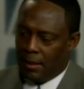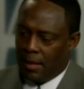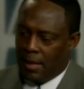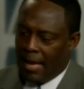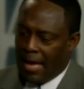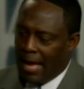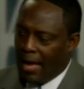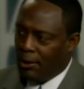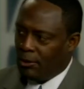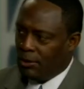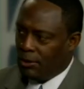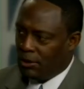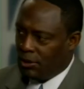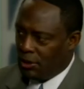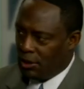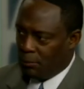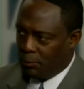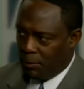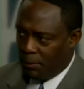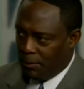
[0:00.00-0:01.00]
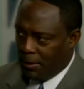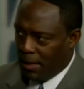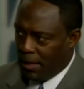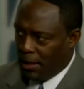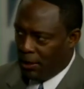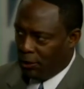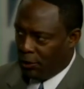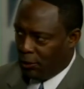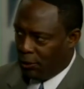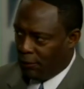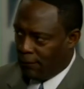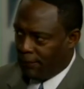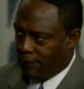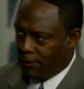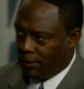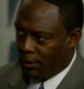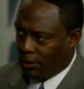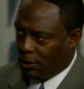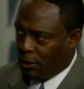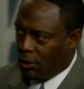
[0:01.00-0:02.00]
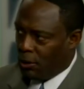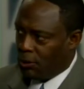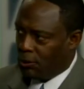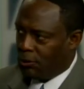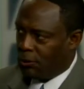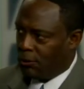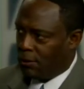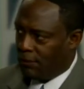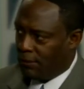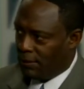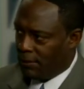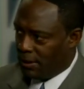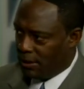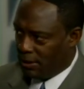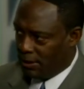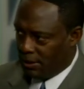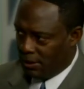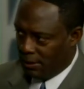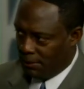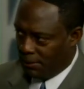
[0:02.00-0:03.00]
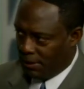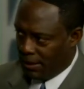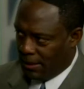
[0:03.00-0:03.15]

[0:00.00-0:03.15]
How does this prepare you for the culture of the Mississippi